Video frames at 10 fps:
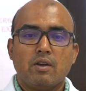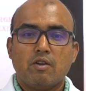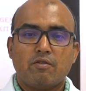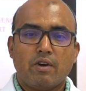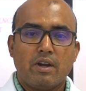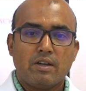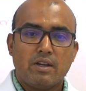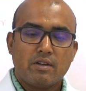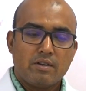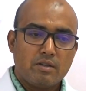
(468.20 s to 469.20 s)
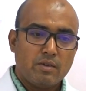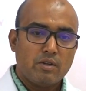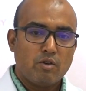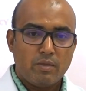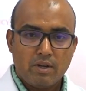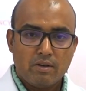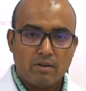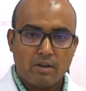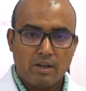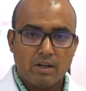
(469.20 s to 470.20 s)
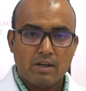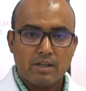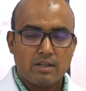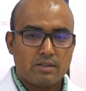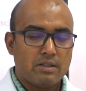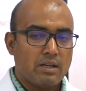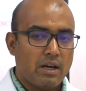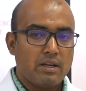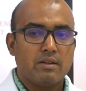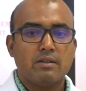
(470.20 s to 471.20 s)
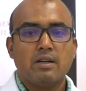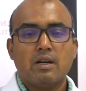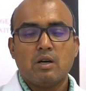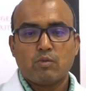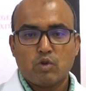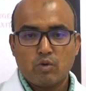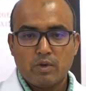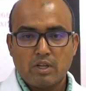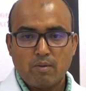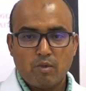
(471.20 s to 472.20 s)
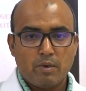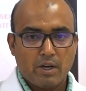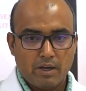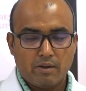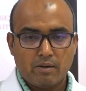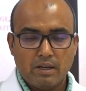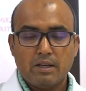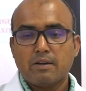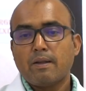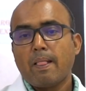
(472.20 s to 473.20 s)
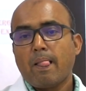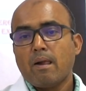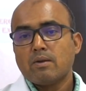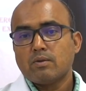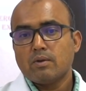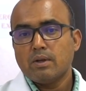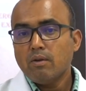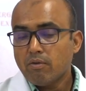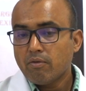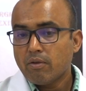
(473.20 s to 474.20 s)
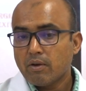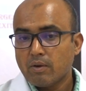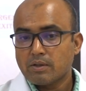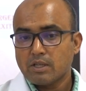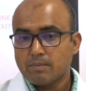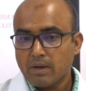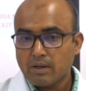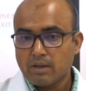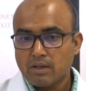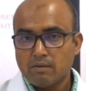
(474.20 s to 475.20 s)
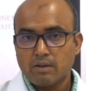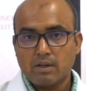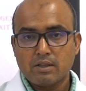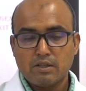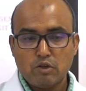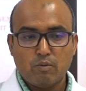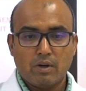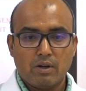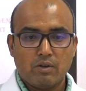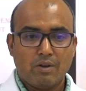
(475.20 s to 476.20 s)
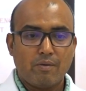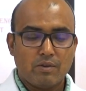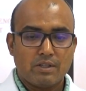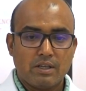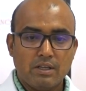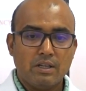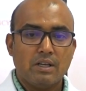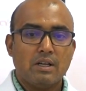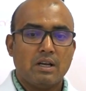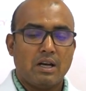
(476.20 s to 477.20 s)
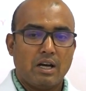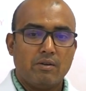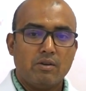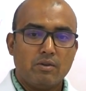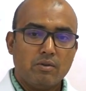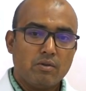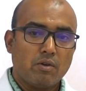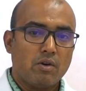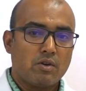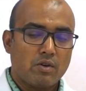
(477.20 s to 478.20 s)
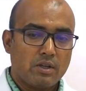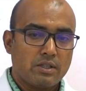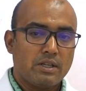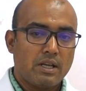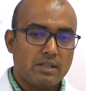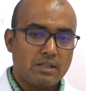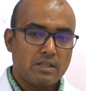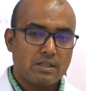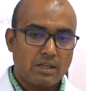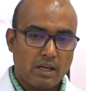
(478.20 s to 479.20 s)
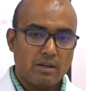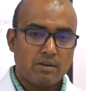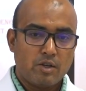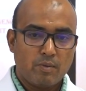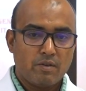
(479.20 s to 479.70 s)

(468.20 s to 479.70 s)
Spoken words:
you'll find increased bilirubin, ALT, AST is higher, prothrombin time may be higher, right? So if you are suspecting liver carcinoma, you have to say, I will do contrast enhanced CT scan, triple